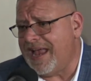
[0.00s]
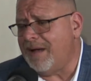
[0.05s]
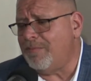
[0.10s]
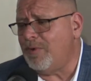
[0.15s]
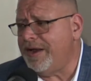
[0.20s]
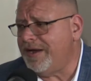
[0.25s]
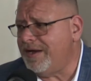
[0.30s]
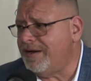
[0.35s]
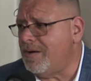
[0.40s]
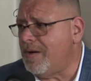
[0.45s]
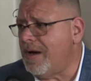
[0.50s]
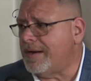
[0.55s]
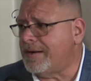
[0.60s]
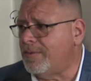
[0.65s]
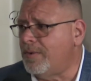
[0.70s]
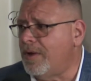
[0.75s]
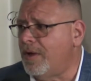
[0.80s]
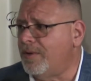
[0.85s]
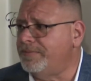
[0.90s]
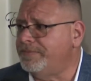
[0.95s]
I'm ready to rock
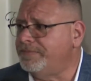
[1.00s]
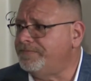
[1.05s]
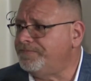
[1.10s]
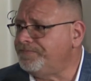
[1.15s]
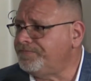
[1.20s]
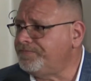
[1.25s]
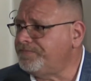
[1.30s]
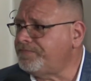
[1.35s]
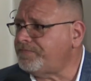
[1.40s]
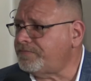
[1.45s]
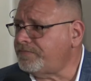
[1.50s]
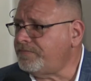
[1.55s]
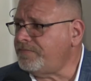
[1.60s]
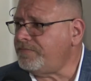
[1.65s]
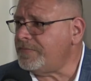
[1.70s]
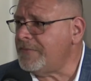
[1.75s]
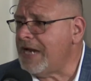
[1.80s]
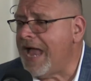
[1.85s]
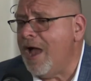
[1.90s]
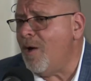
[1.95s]
and roll."
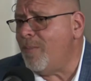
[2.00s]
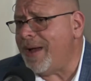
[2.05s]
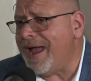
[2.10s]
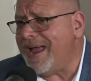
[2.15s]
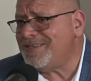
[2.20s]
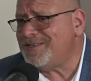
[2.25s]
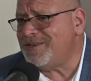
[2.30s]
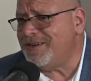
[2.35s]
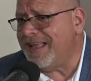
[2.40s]
I hope I answered